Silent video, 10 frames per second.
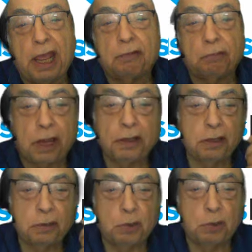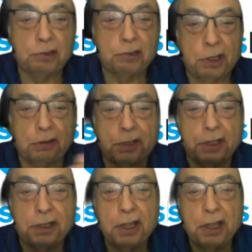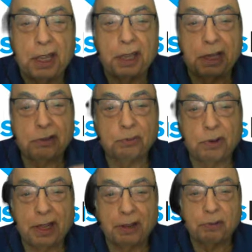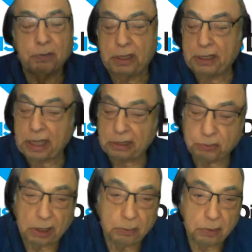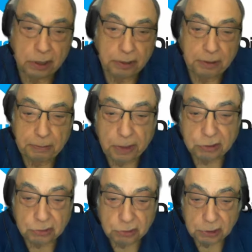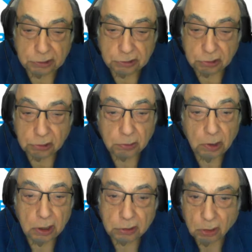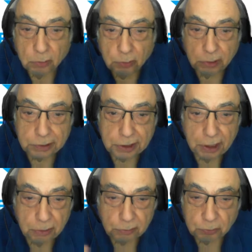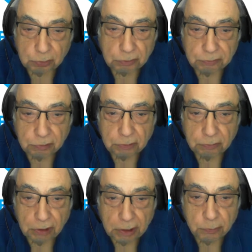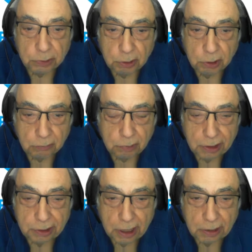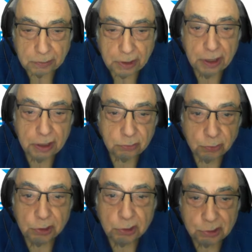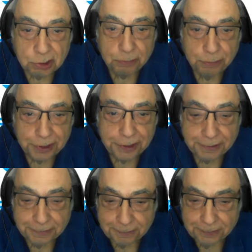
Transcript: that rather than what you're hearing. And that's what I want to make sure that you do. Don't worry. Right where you are right now is where you should be.